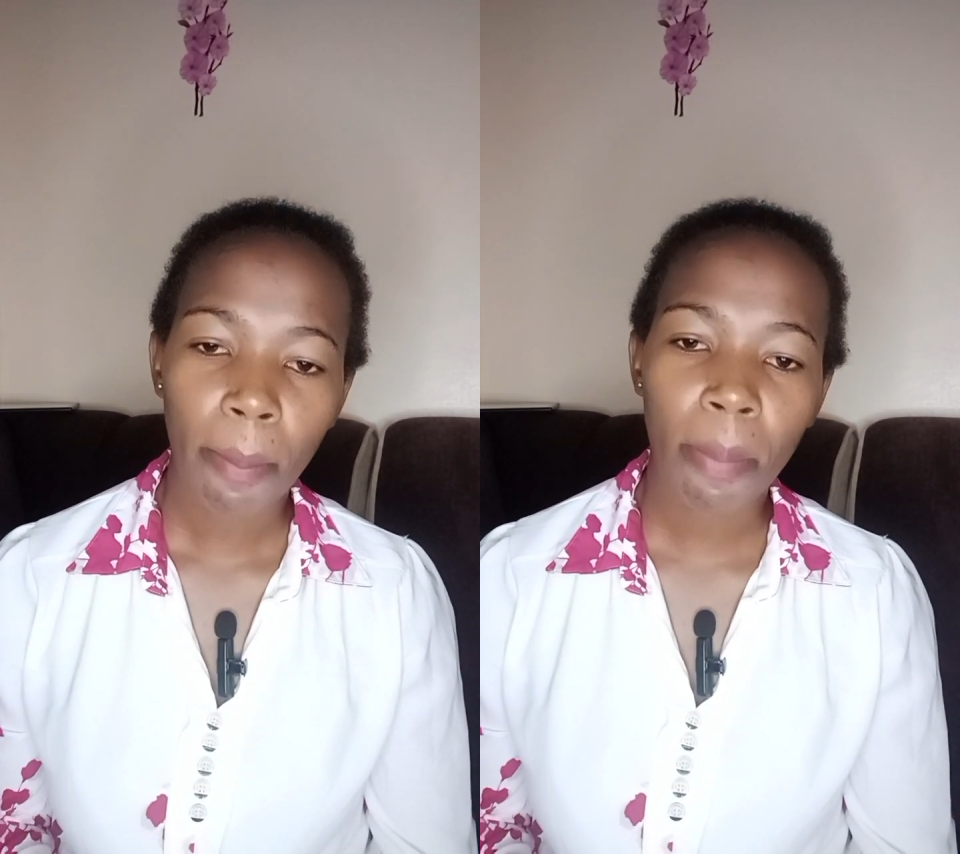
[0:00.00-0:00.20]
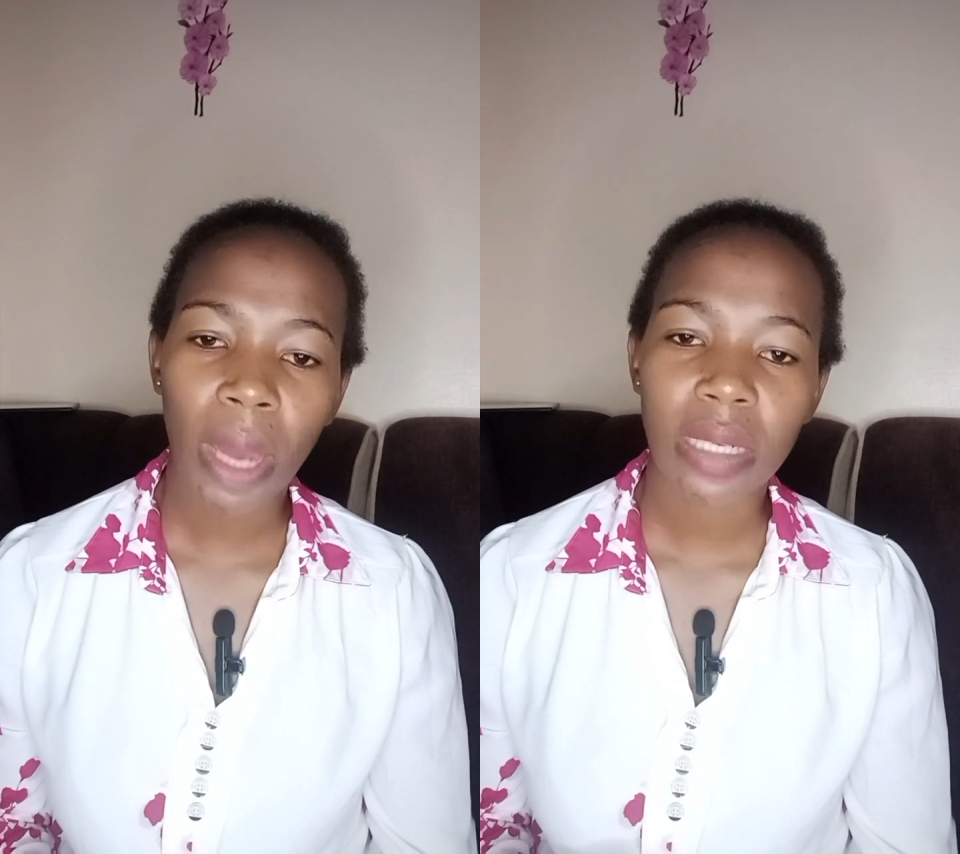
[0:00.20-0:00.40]

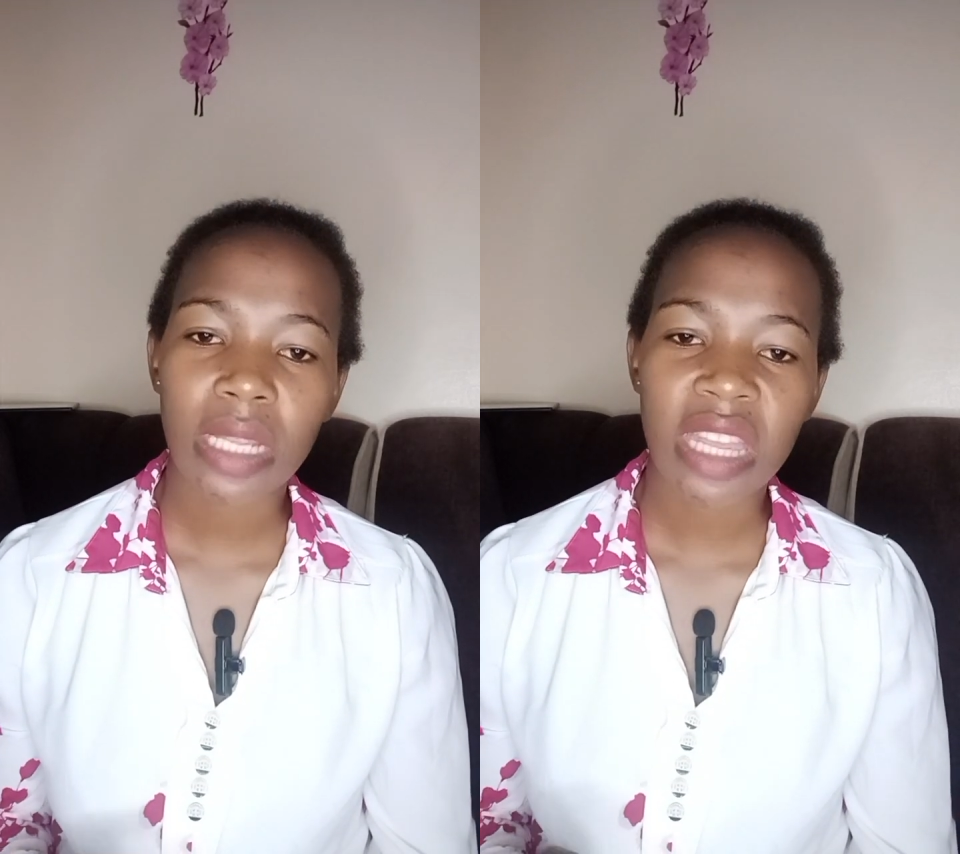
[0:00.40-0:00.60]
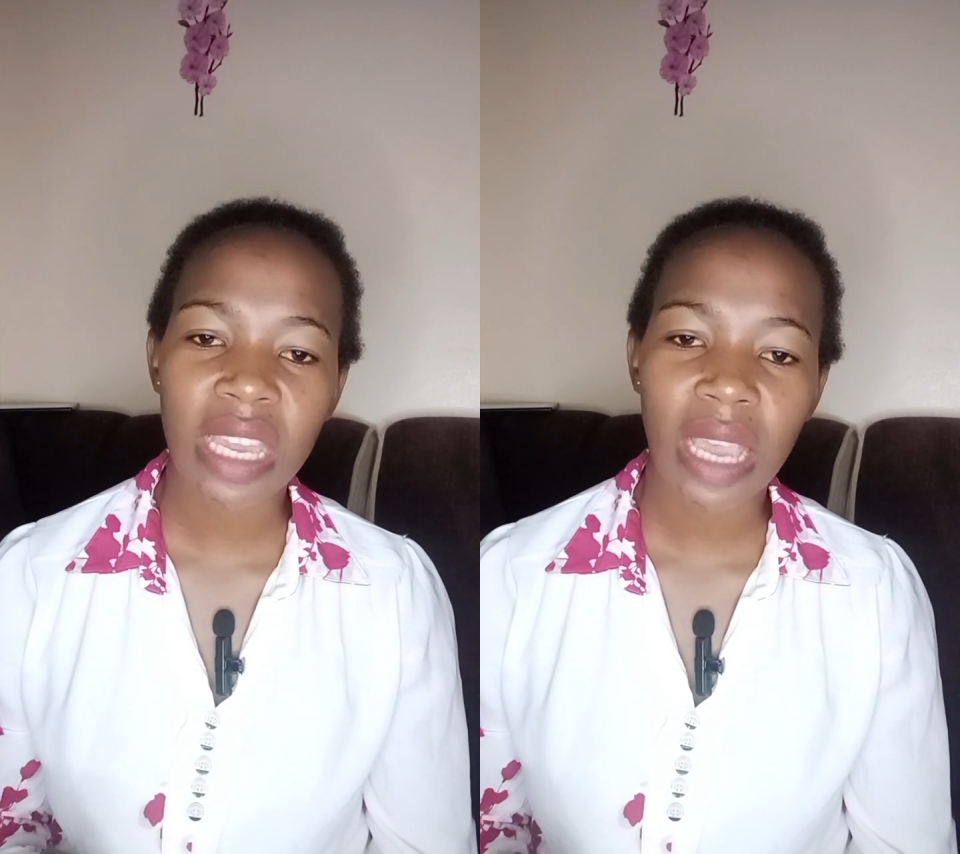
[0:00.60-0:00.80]

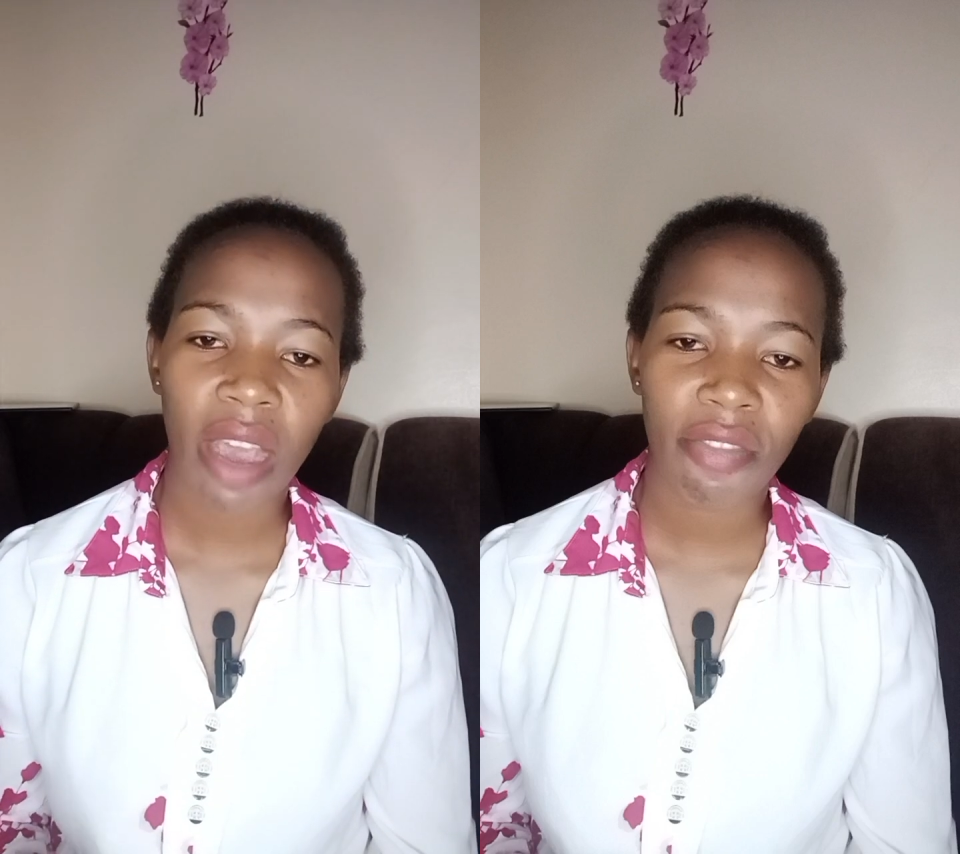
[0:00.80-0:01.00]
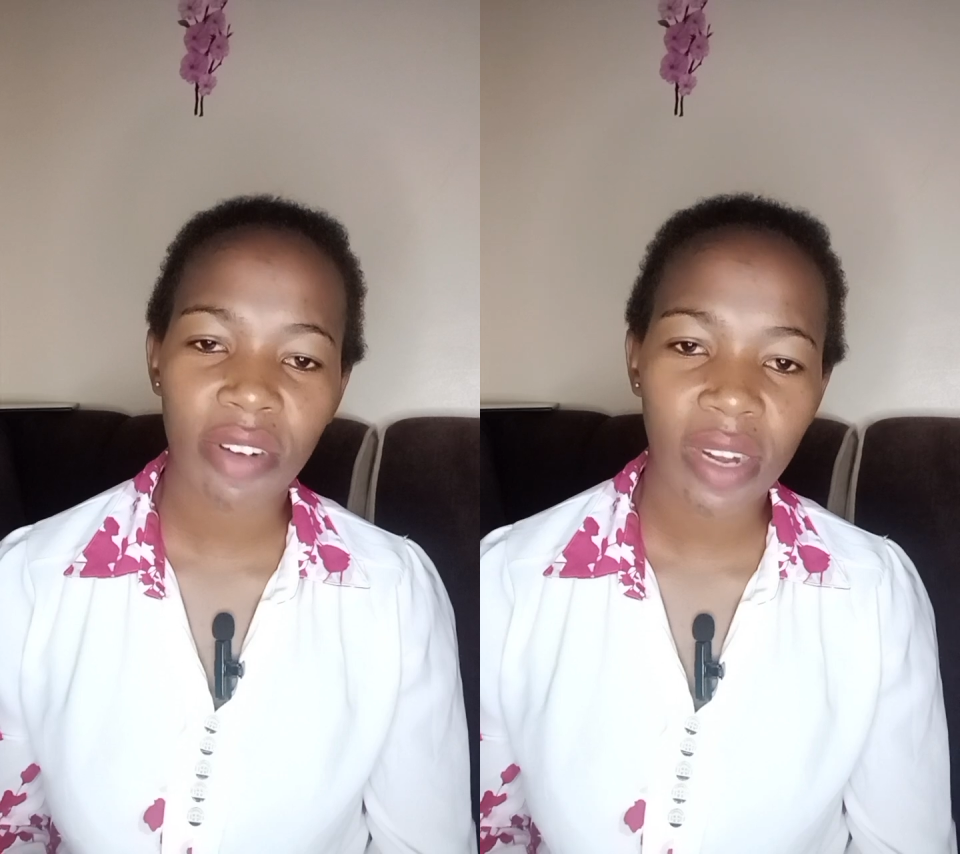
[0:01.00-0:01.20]
but they have